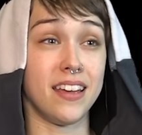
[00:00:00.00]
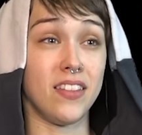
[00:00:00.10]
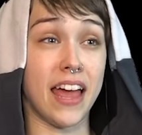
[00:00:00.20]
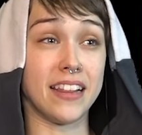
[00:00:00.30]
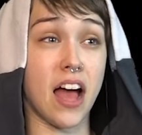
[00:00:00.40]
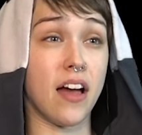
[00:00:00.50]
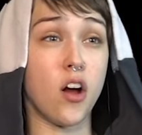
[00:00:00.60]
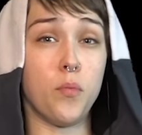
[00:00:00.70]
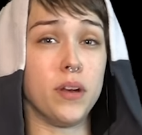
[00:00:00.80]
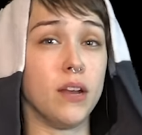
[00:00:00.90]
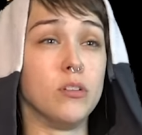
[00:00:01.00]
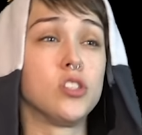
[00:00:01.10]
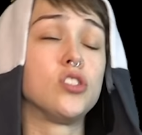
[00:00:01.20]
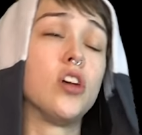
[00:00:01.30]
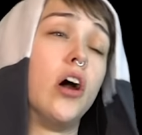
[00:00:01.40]
Like that uh, opening was
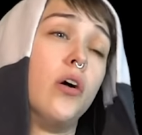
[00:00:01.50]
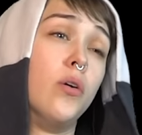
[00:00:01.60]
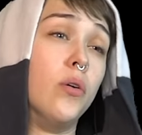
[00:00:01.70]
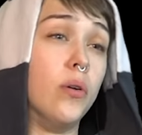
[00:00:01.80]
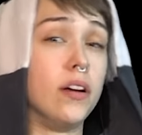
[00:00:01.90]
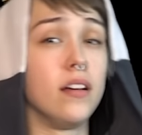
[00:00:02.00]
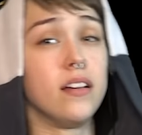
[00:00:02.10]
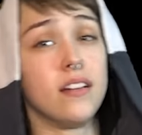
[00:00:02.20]
so,